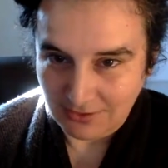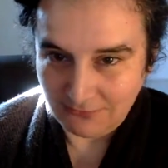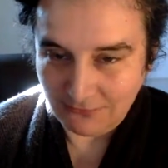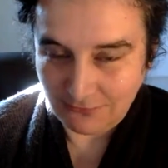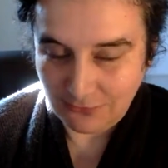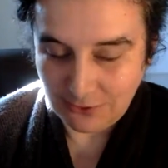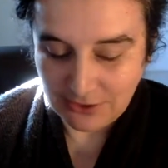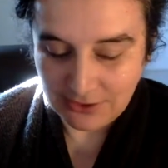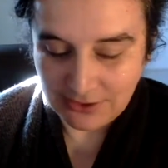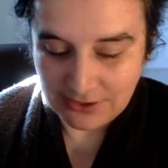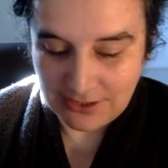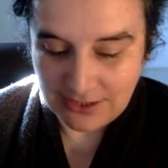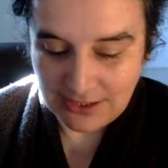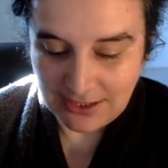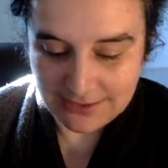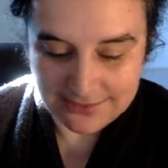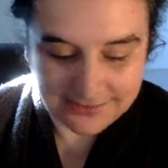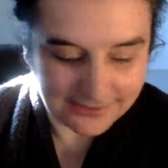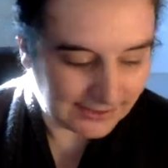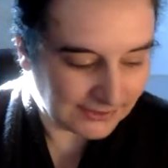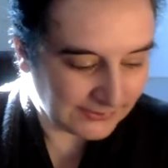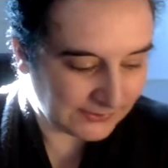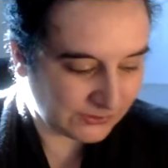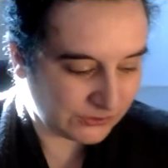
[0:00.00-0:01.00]
for
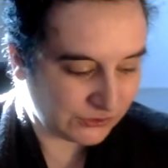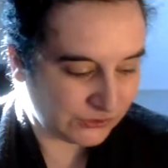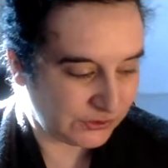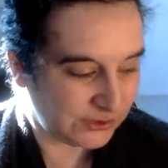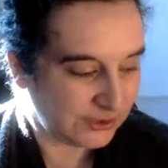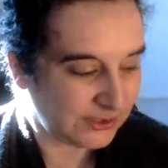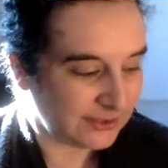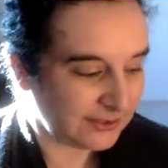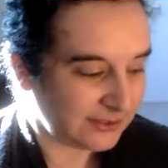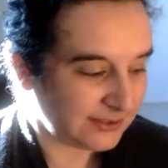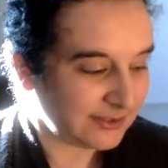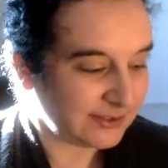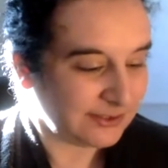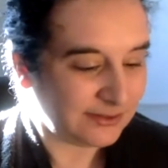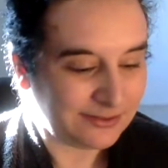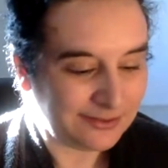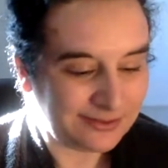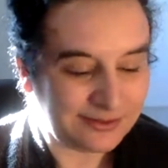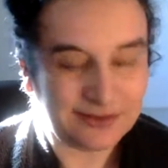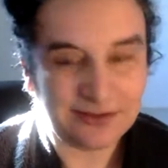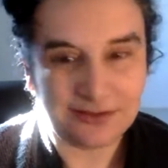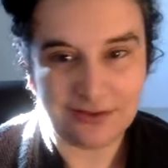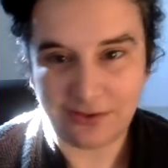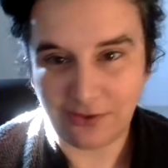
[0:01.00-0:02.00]
ESL students,
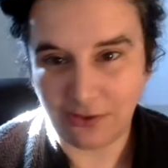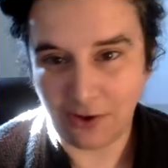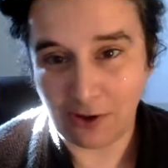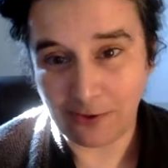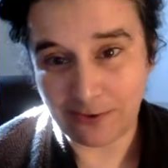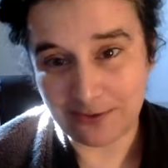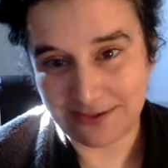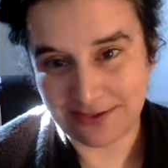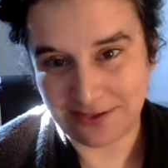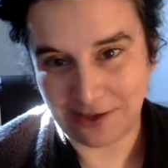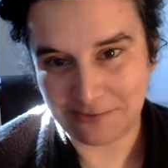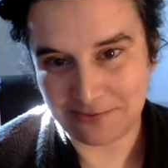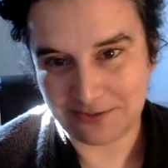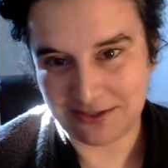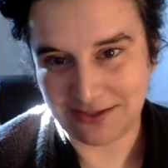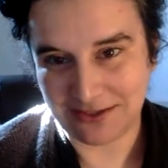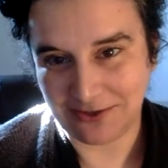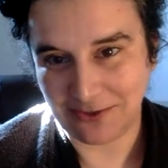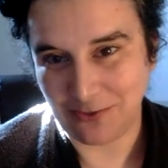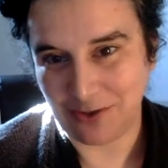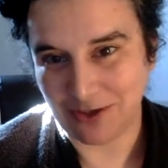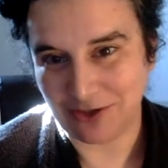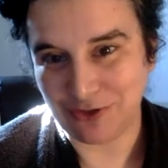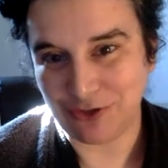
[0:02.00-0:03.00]
there always comes the
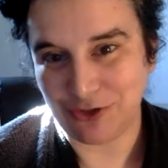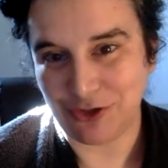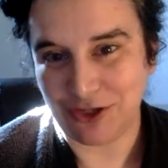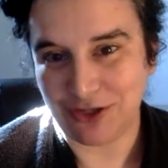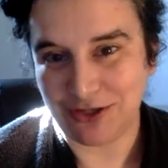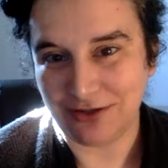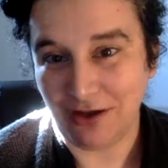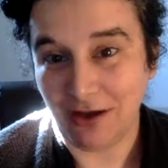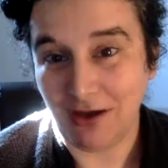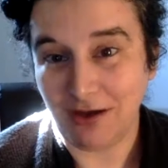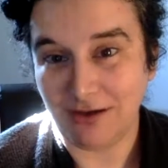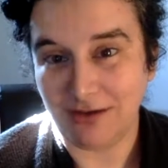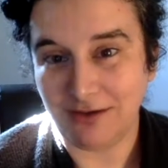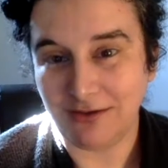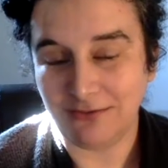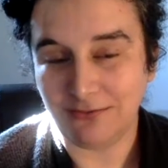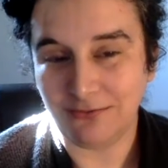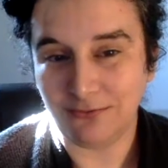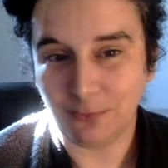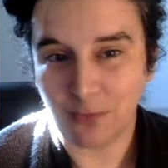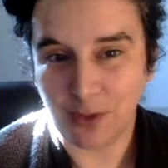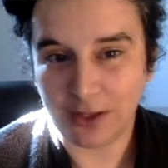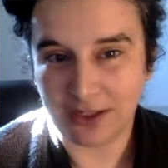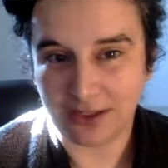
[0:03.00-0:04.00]
question of,
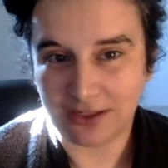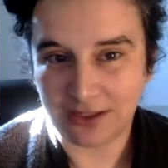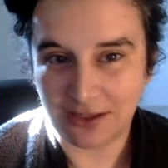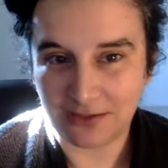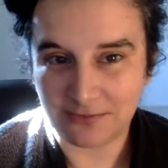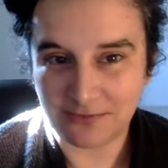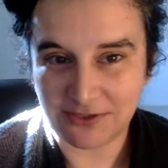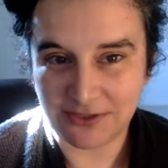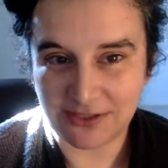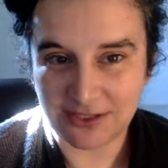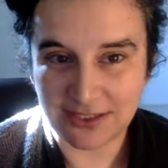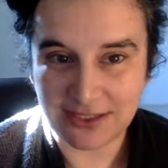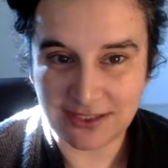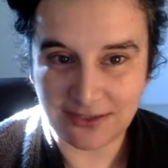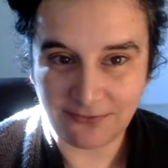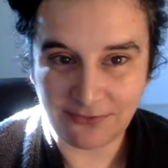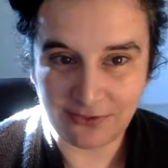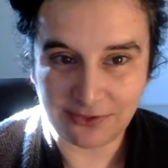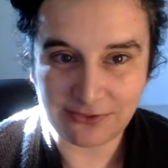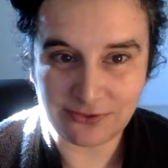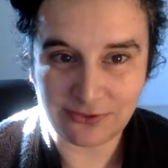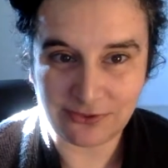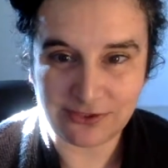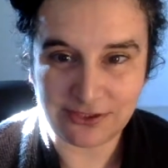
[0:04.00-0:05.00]
when it comes to
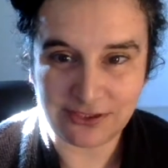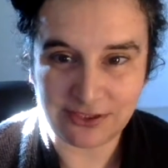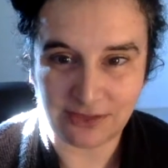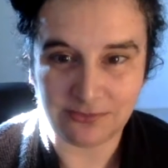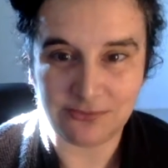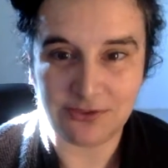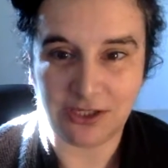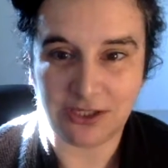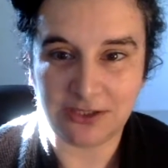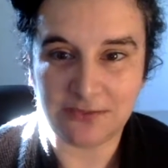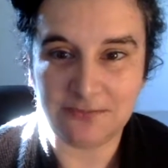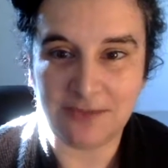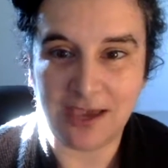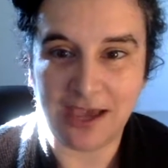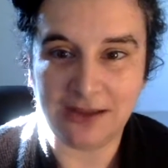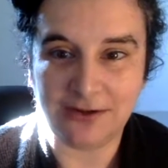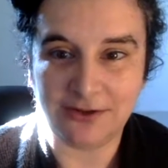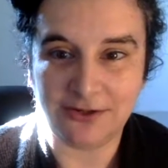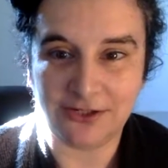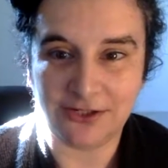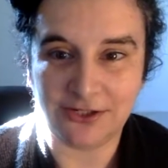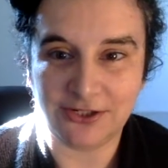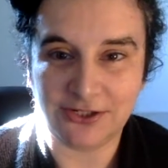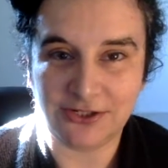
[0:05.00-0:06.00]
difficult subject
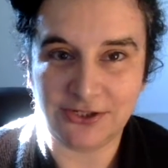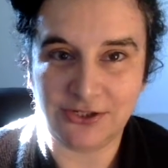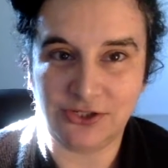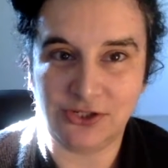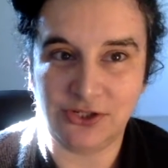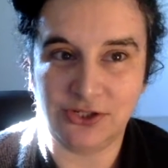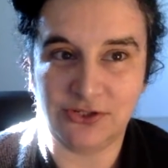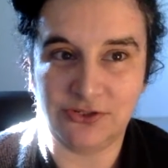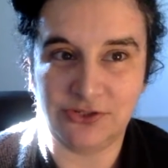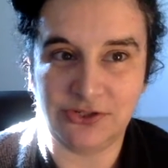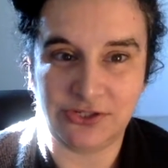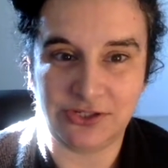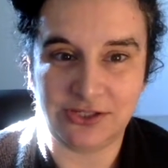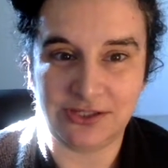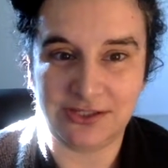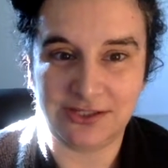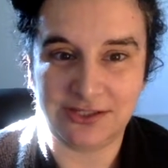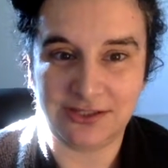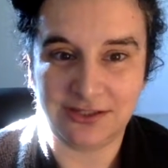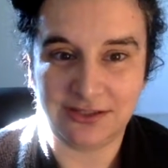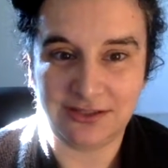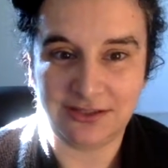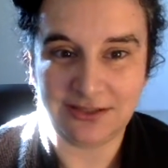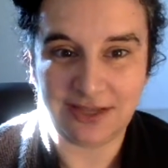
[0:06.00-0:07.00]
matters, do you
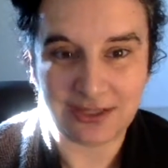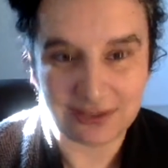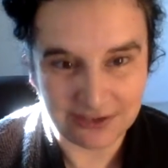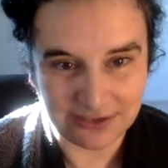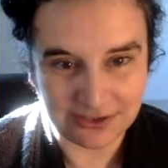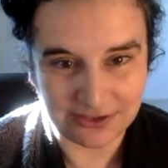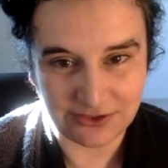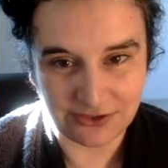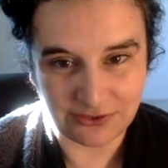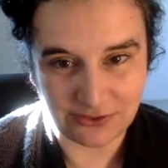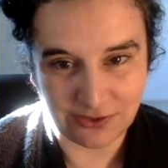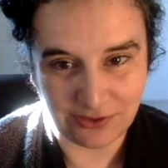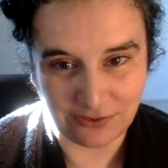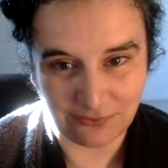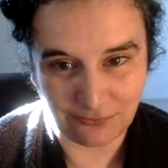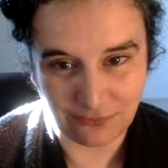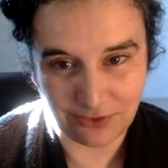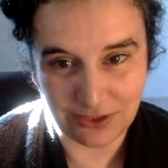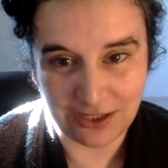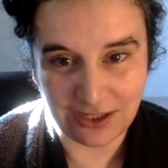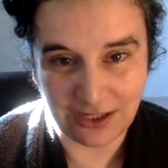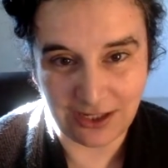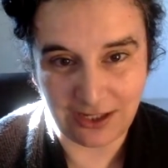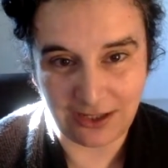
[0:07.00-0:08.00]
just let the student
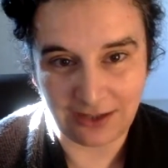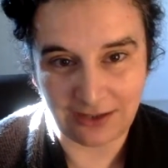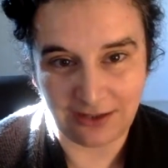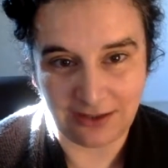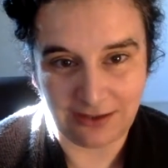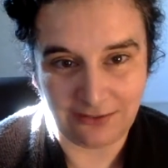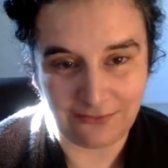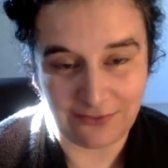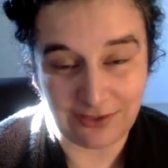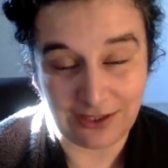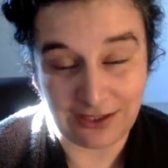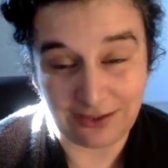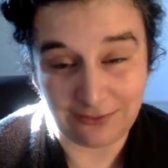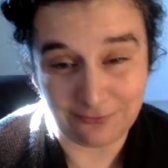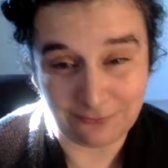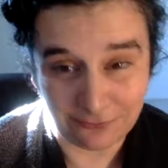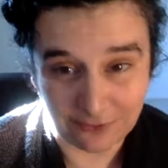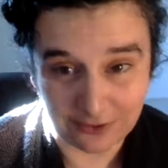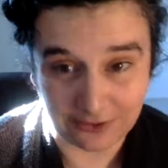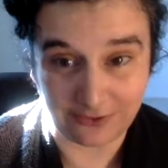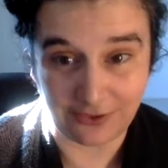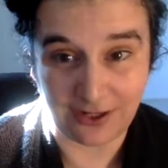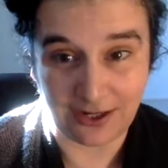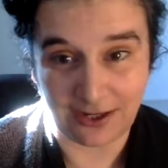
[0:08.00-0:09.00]
read it, and if they can
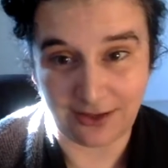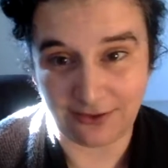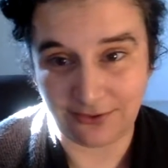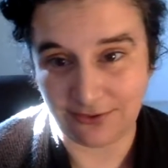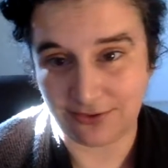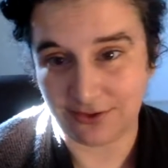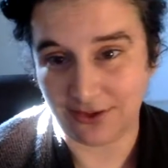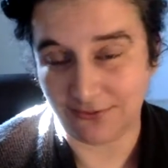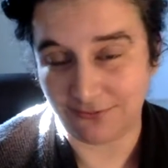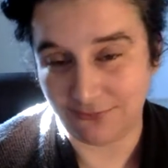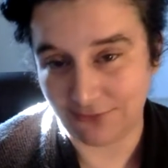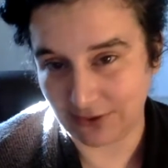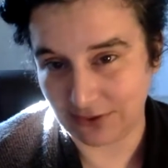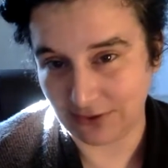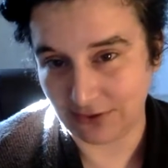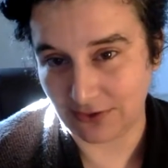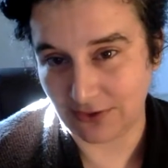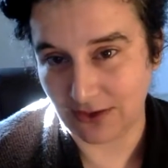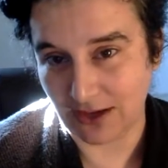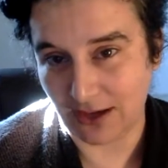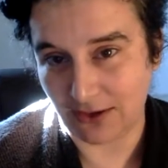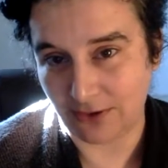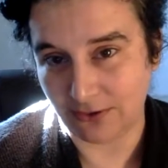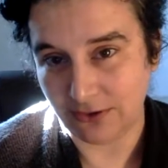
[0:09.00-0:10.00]
figure it out, they figure
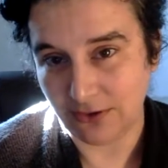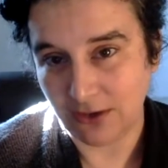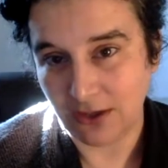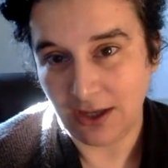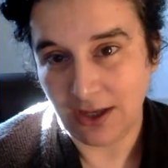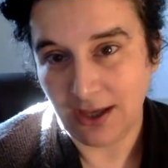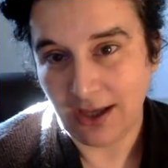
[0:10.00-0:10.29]
it out?